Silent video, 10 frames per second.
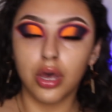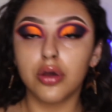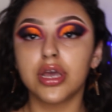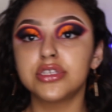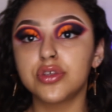
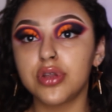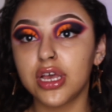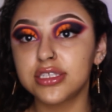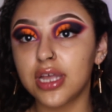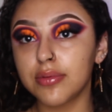Okay, so
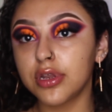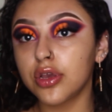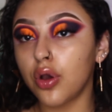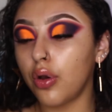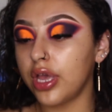next I'm
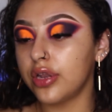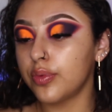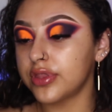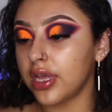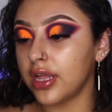gonna go in
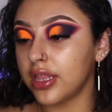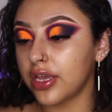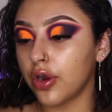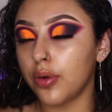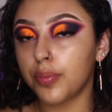with the LA Girl